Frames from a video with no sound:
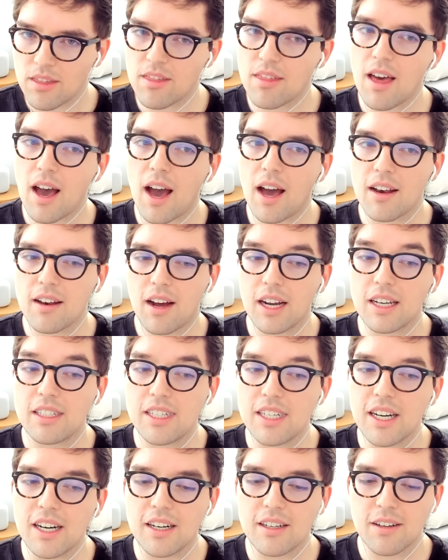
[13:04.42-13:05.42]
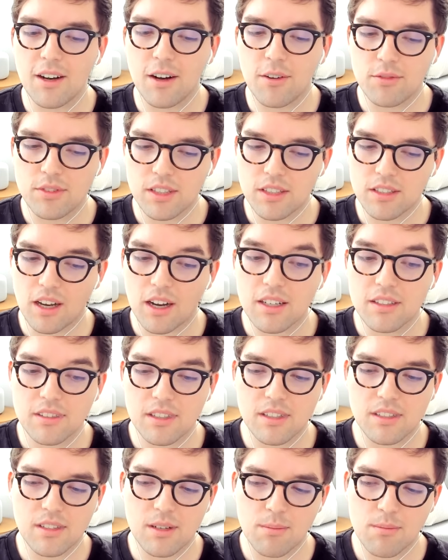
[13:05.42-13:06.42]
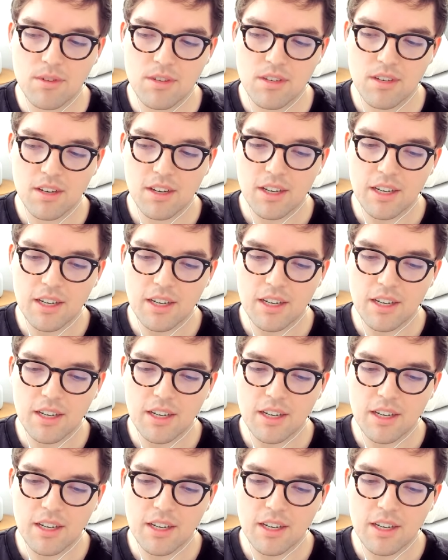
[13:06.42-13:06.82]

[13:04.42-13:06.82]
that idea of design systems.